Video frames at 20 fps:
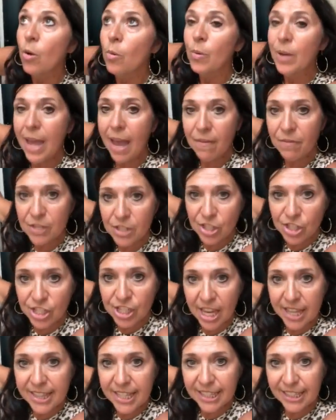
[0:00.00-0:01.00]
We have the
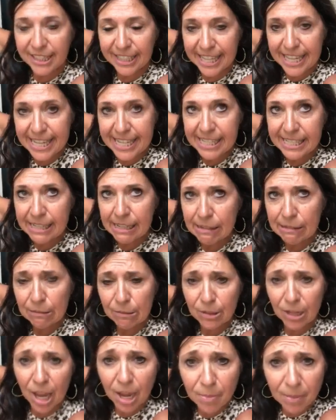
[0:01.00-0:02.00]
shed that leaks. Oh
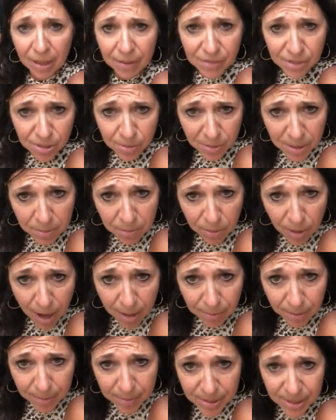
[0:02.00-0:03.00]
God, we have so many
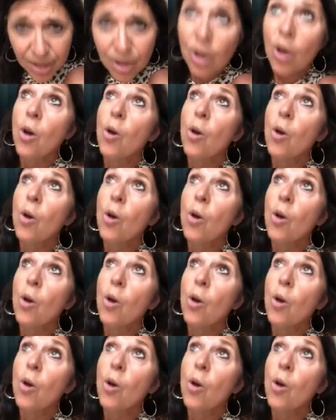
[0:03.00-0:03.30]
problems.